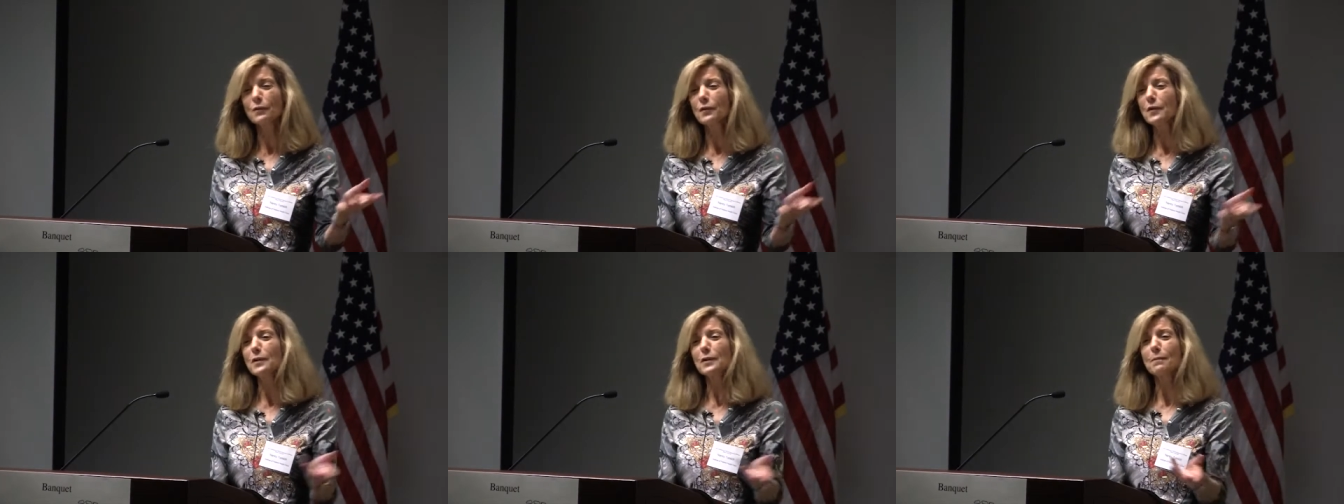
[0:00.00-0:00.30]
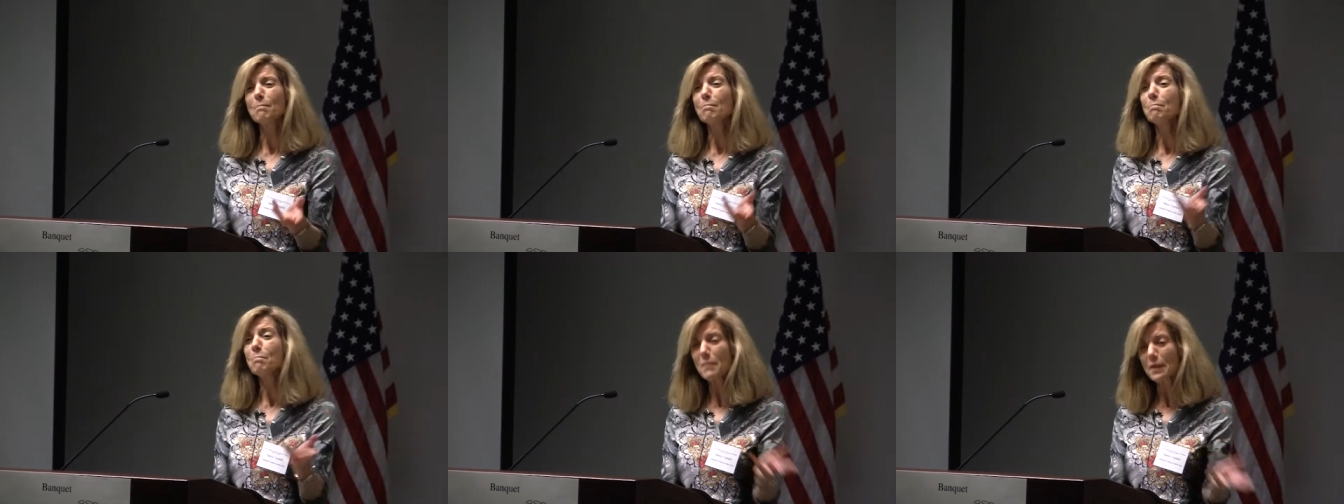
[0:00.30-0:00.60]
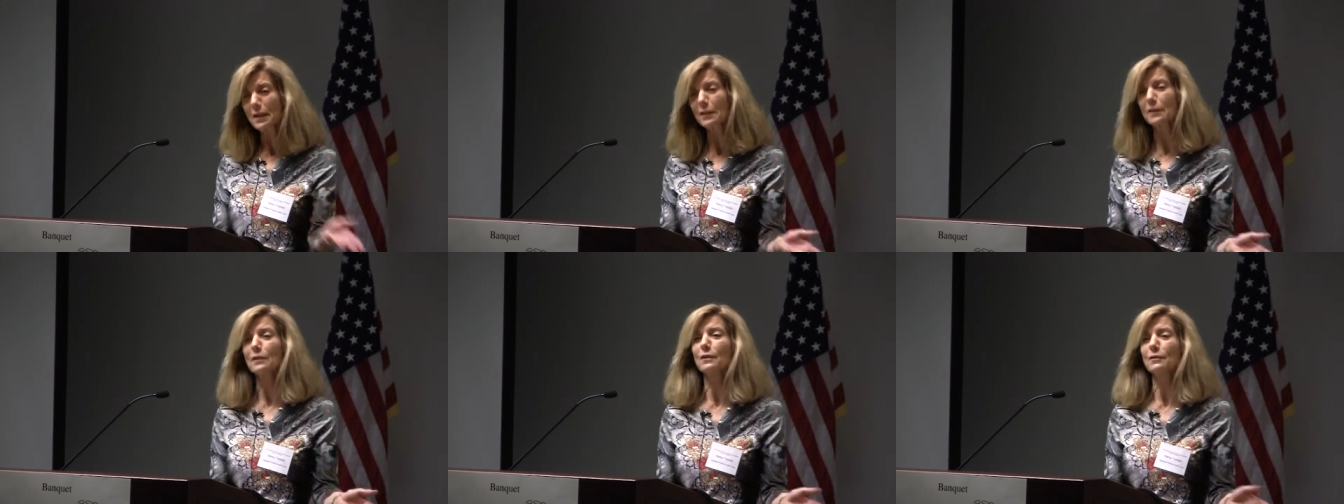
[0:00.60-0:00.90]
of in the
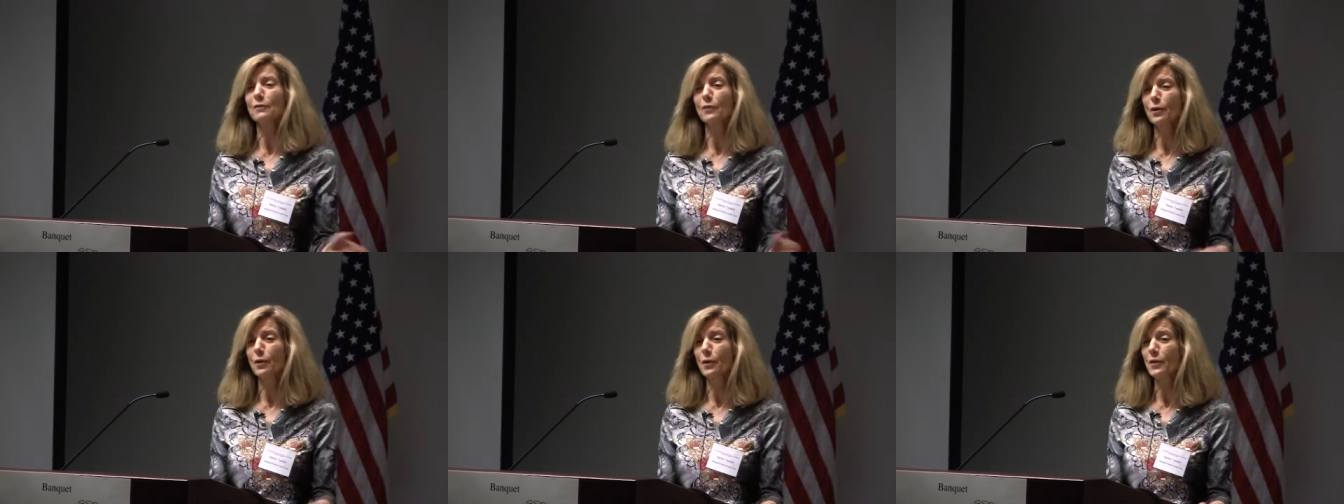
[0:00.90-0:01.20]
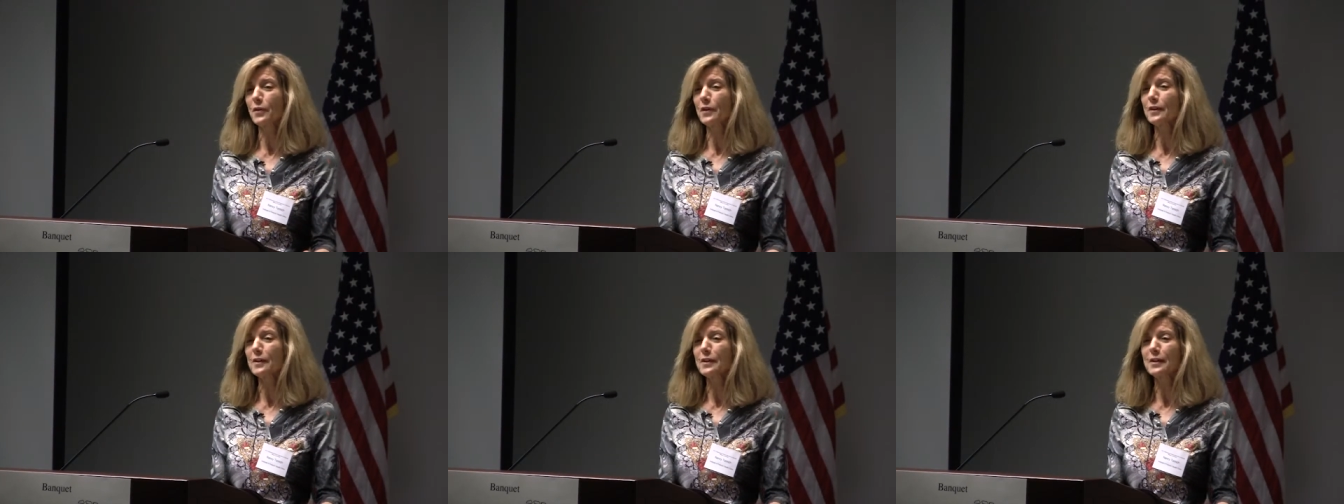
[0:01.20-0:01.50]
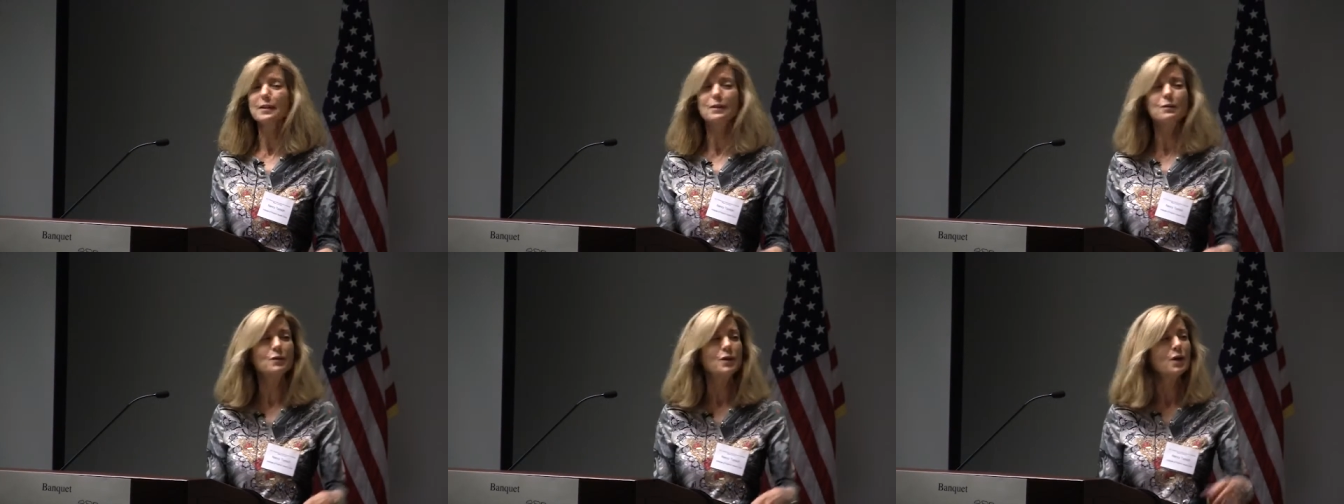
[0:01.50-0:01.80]
middle of all
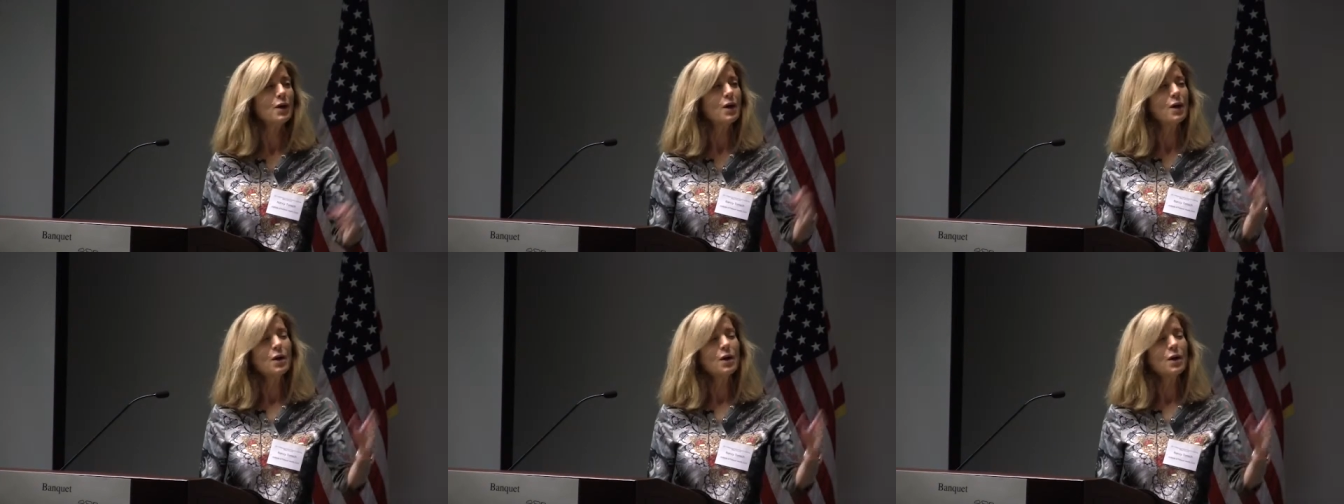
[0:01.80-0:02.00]
this and